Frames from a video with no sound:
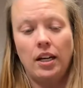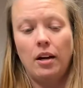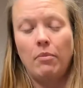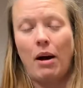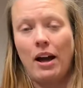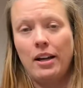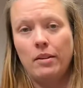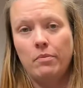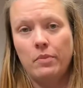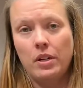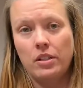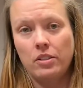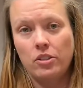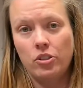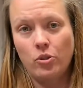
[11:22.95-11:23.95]
I am
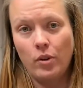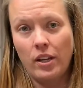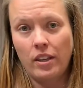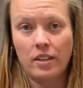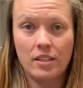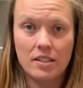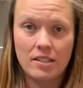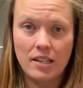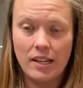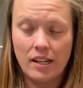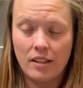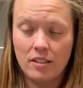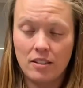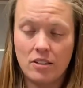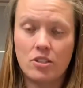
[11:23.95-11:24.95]
doing this like
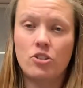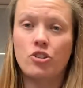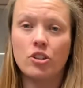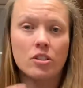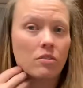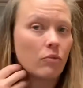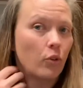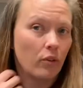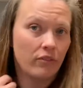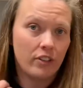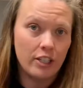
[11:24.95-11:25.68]
this just for video